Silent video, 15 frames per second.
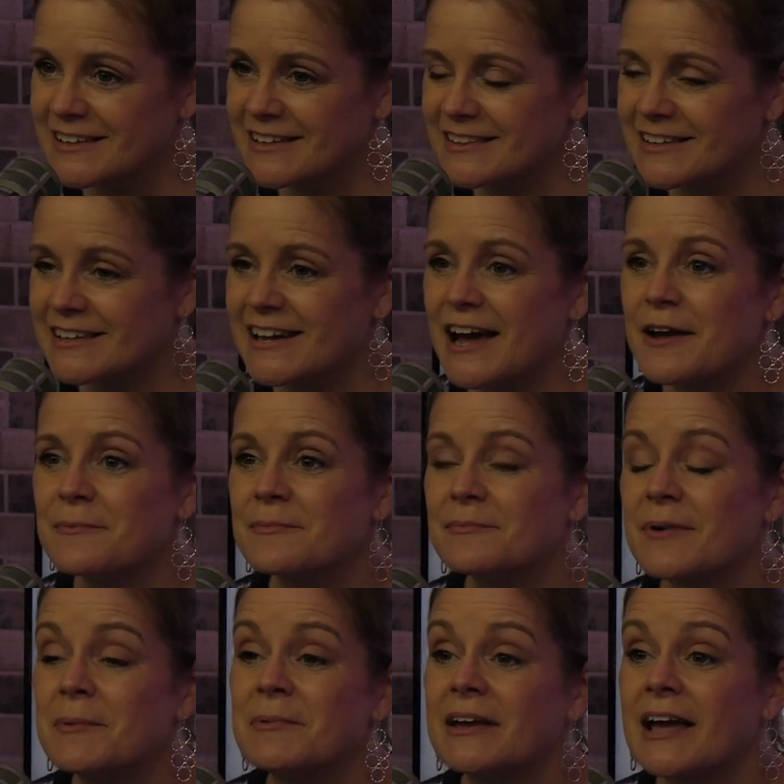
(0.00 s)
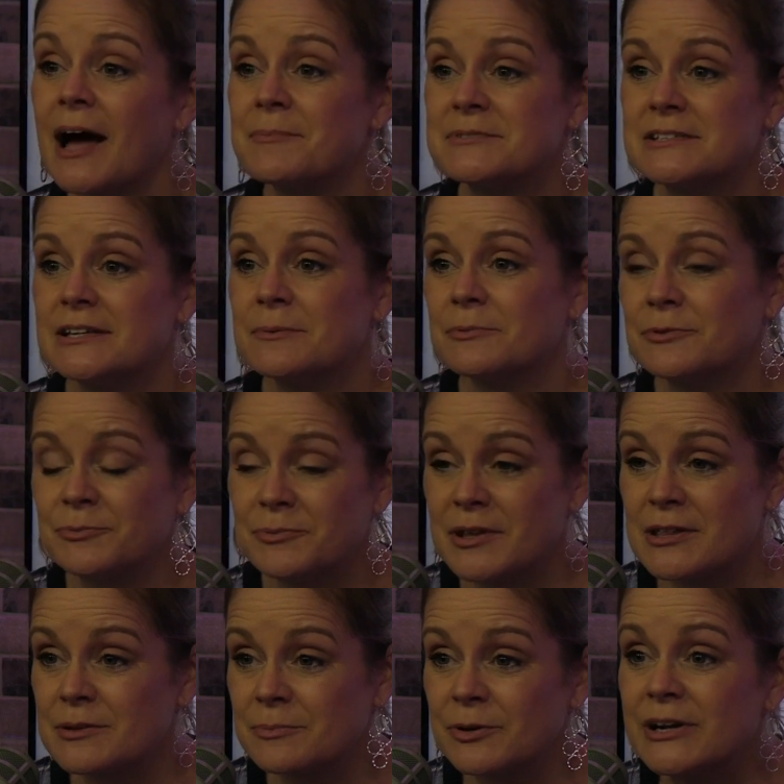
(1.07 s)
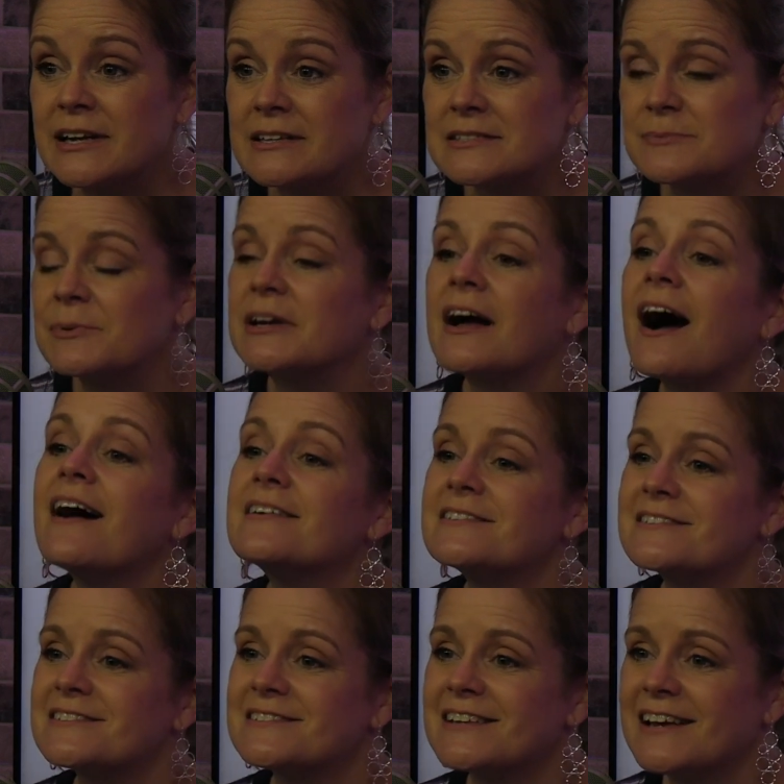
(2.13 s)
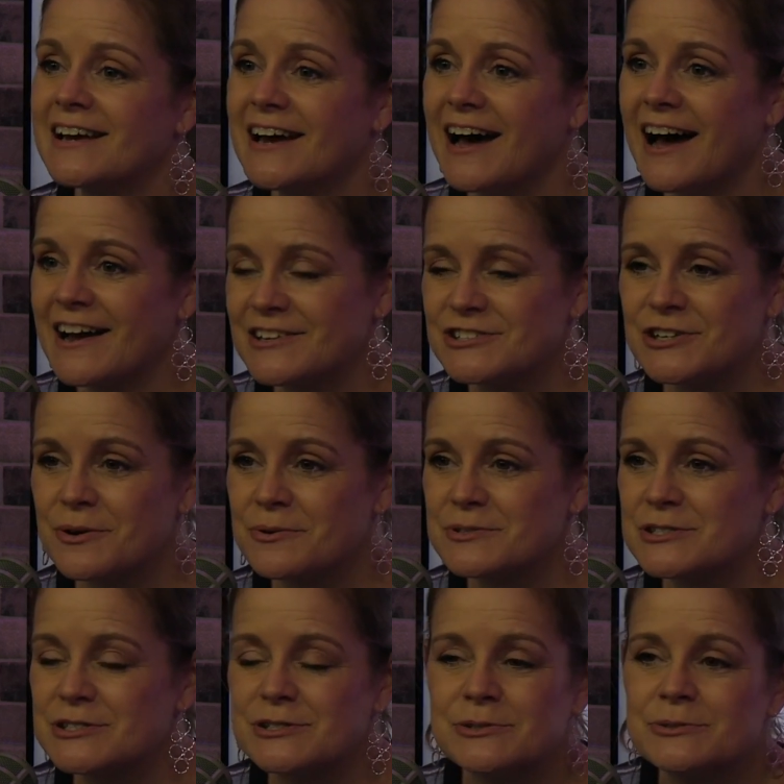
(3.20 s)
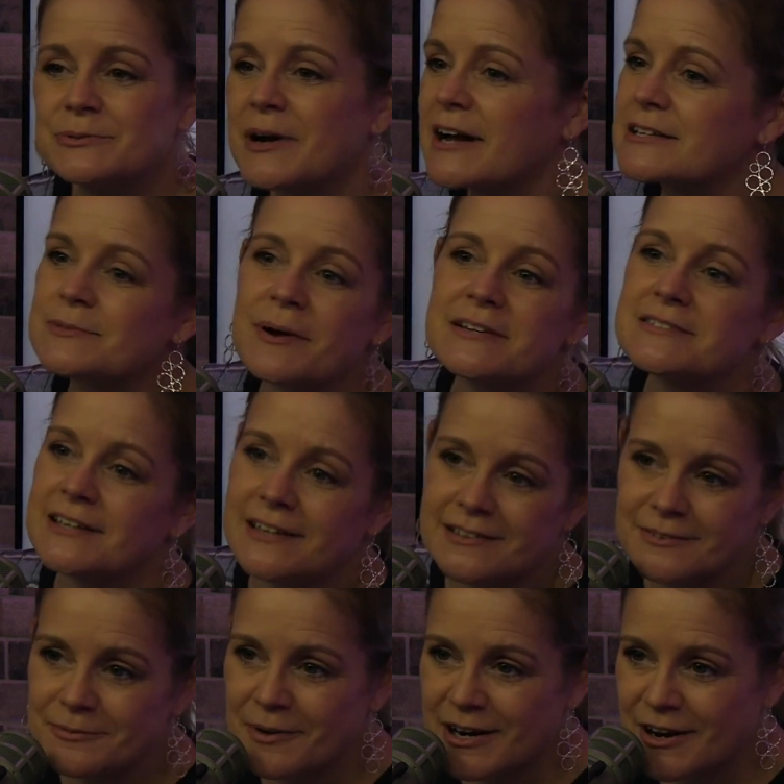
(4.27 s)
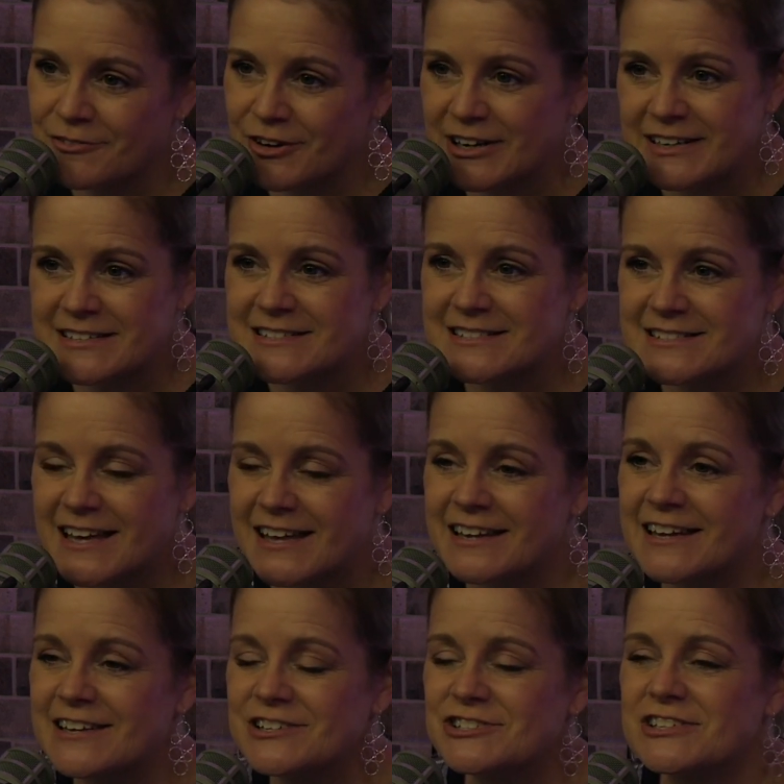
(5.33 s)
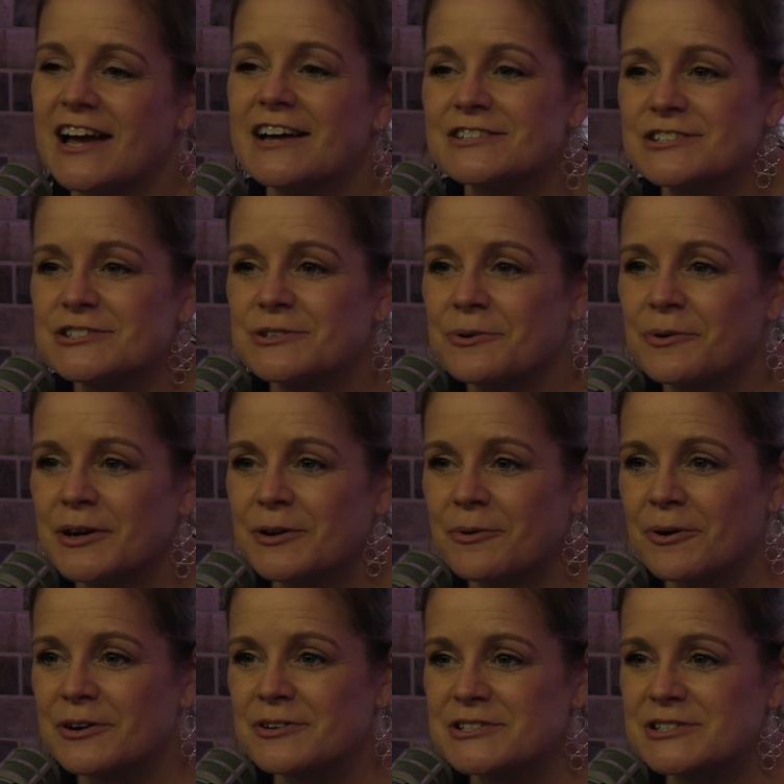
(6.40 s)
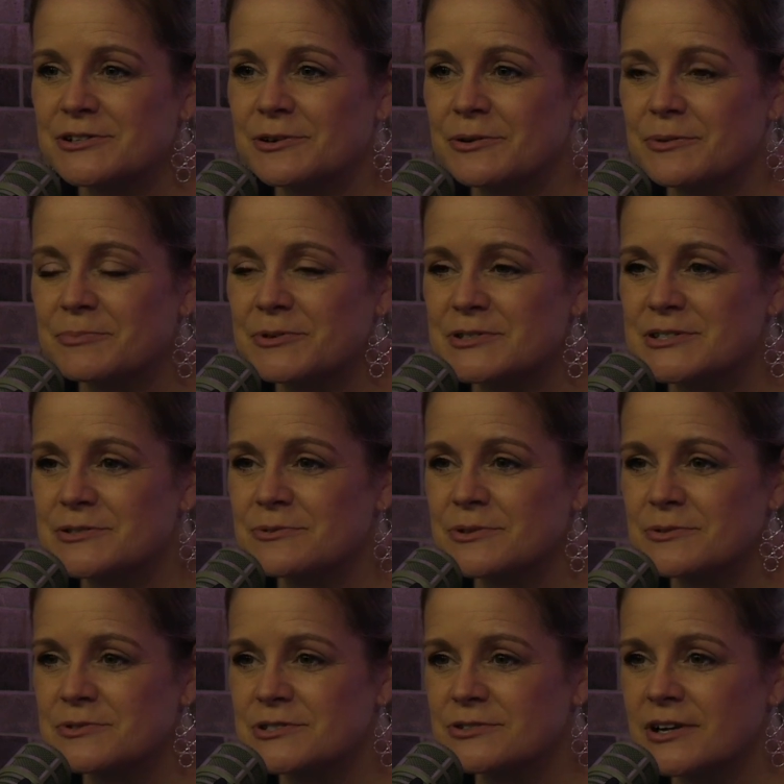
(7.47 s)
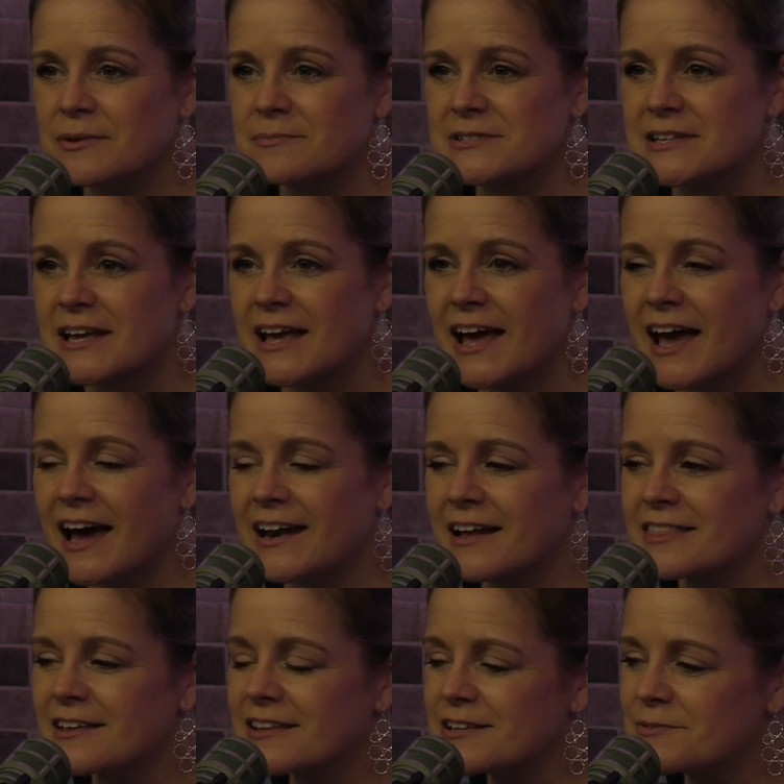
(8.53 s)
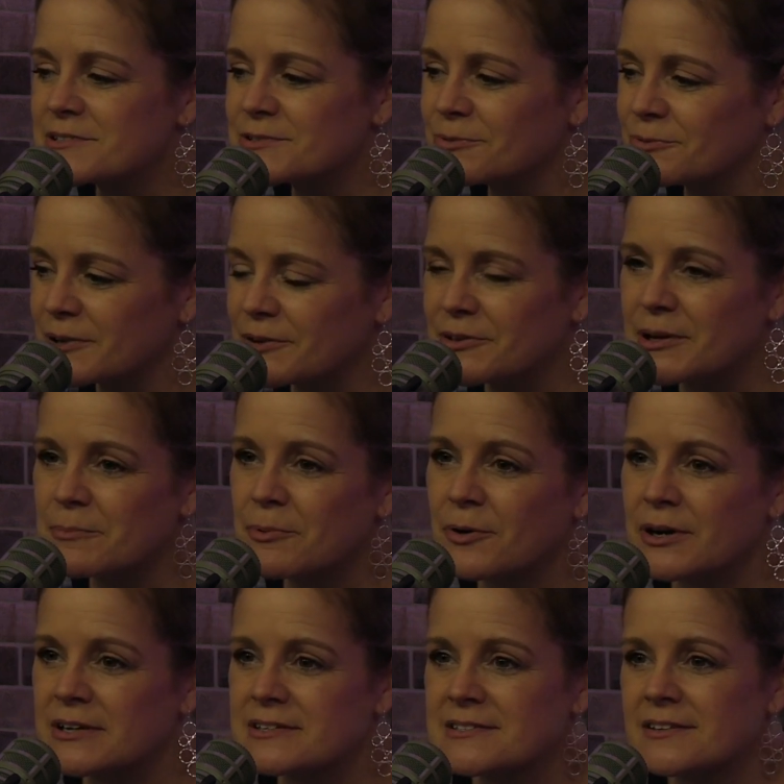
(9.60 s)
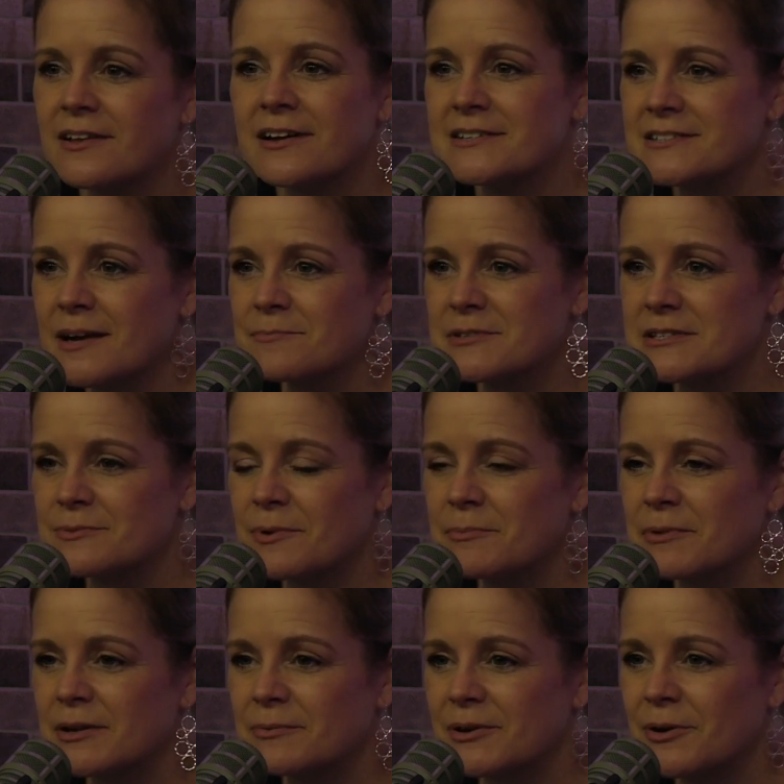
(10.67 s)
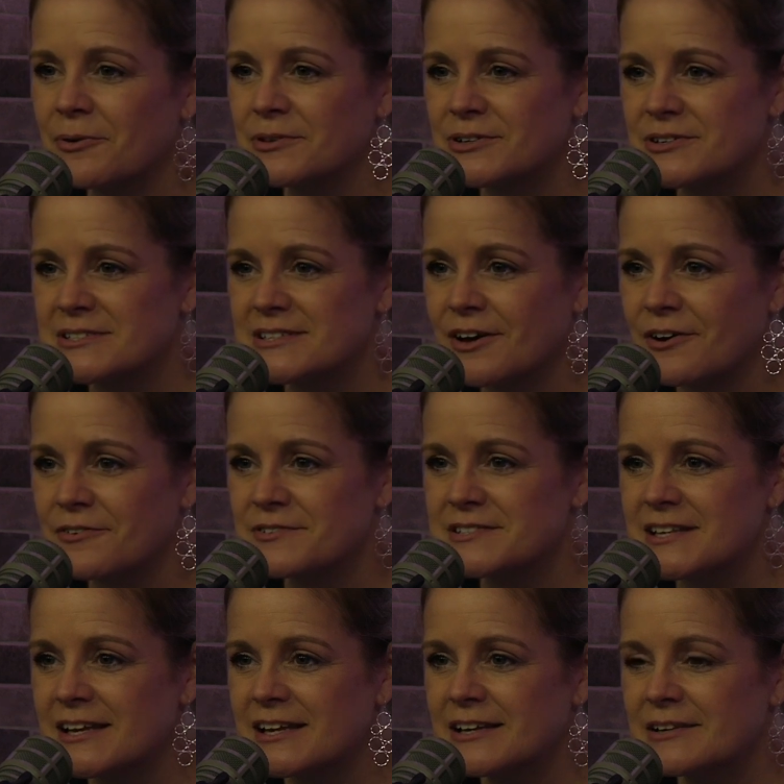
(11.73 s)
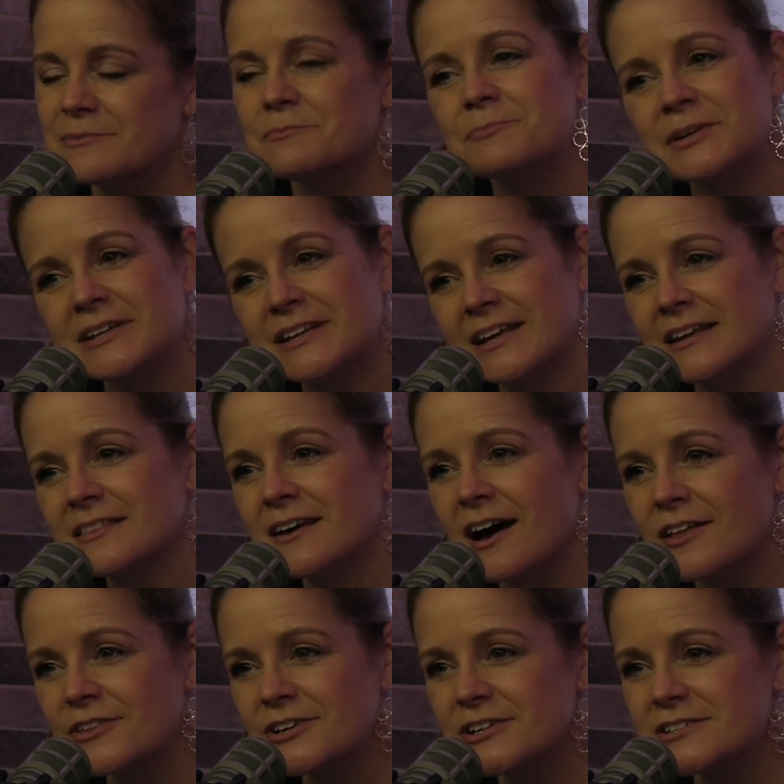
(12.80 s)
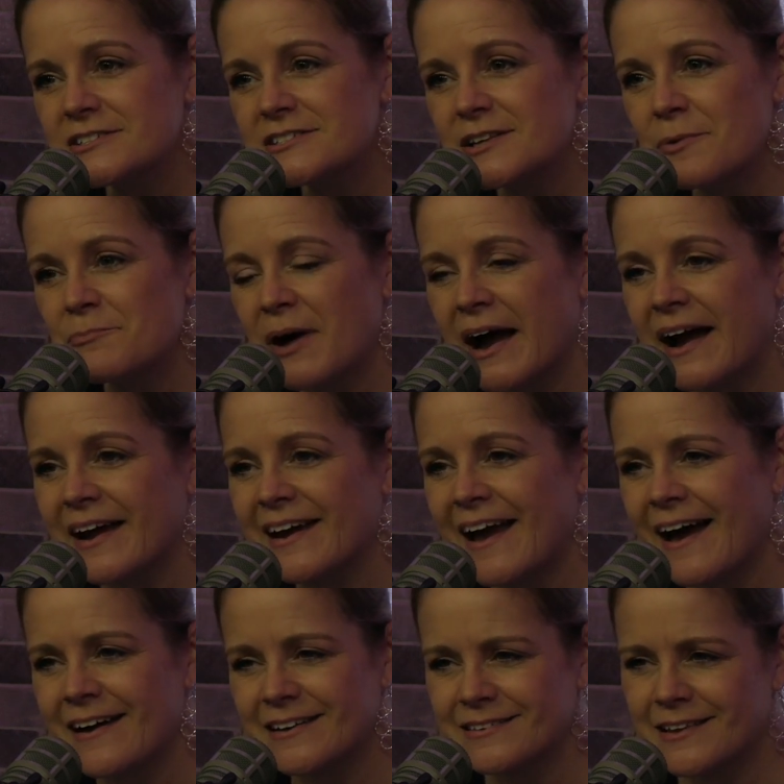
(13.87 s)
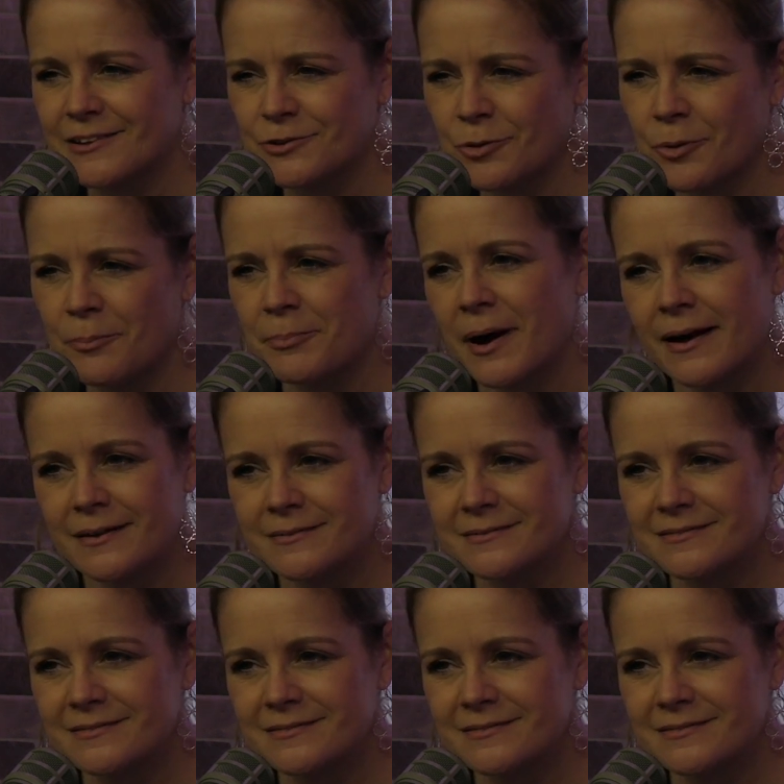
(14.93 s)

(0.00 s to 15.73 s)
then I'm a captain in the Marines because I chose to XYZ, whatever it is that she had to do in order to pursue those dreams. And I thought that was really important, because a lot of times as women, we hold ourselves beneath others by adding that little but